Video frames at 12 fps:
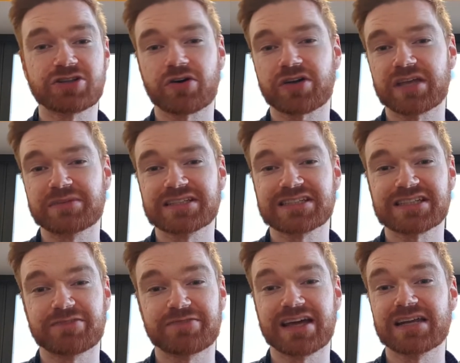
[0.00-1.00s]

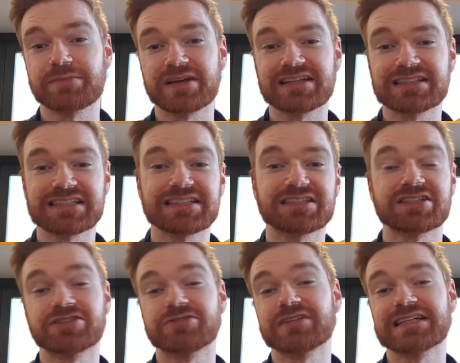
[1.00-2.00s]
documents, availability,
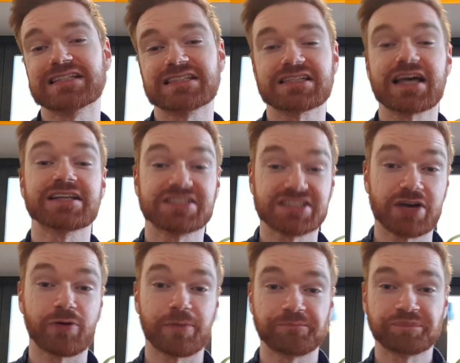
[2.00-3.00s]
to-do lists, and
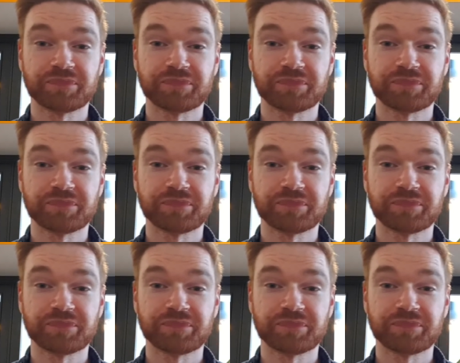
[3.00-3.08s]
so on.